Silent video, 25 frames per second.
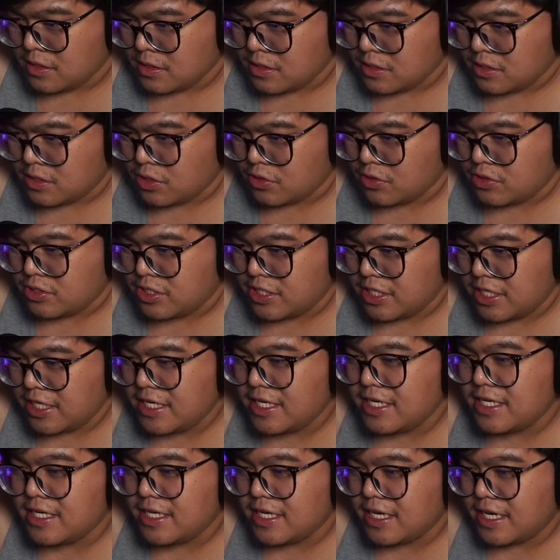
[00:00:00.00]
So
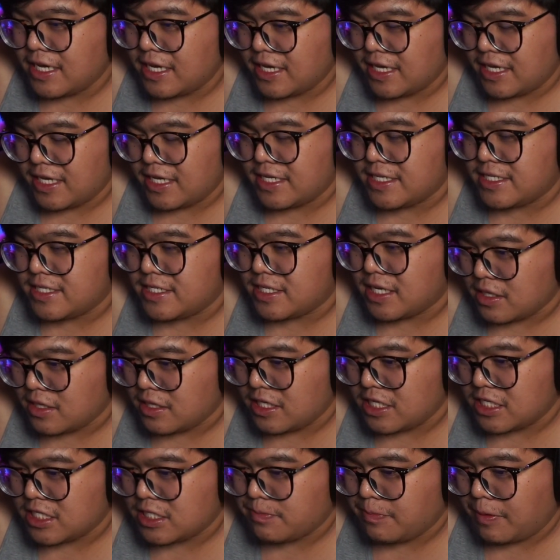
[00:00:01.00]
she is
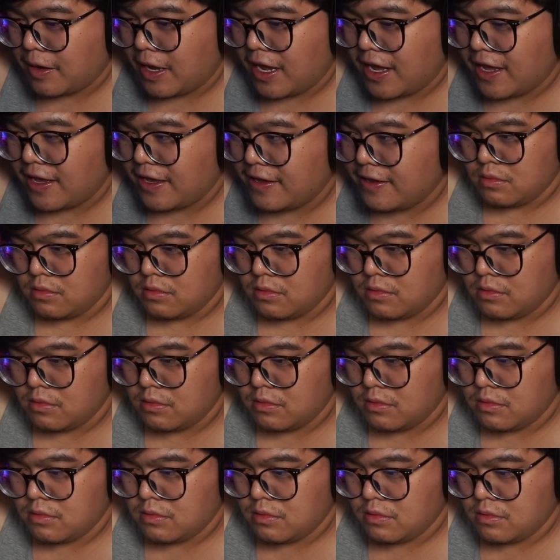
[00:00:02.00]
the spy.
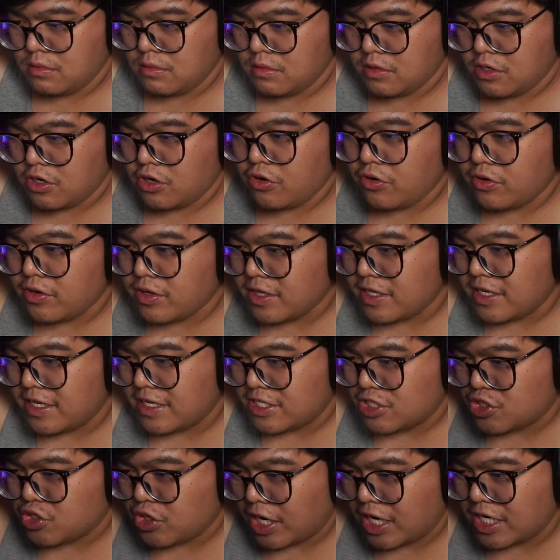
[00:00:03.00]
Currently
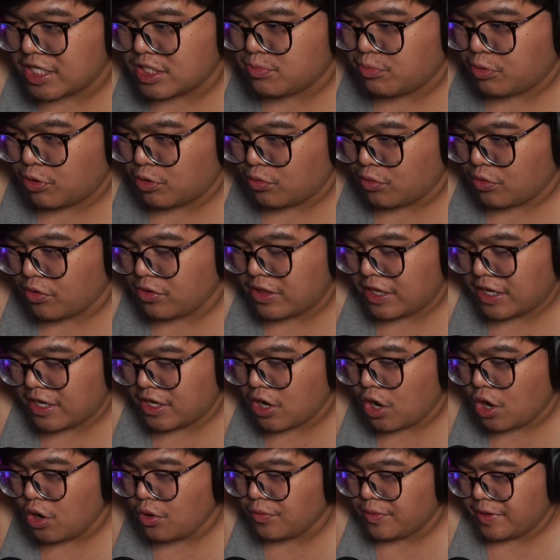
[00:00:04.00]
in transport. Where are they
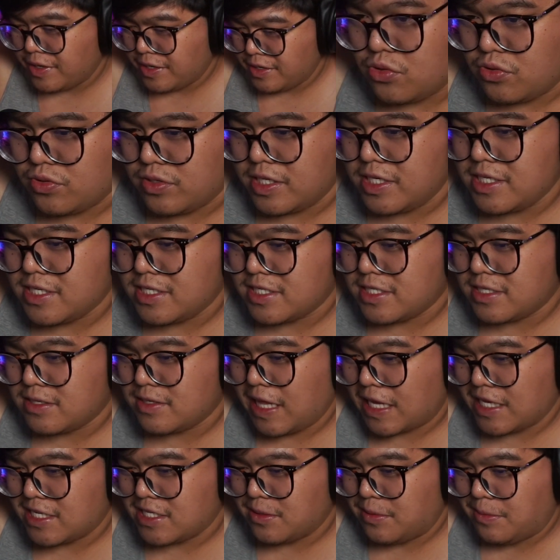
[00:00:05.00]
going? This is
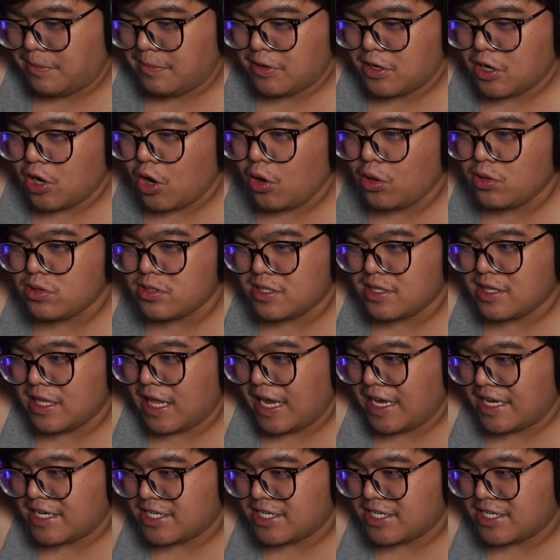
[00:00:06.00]
like some cult-like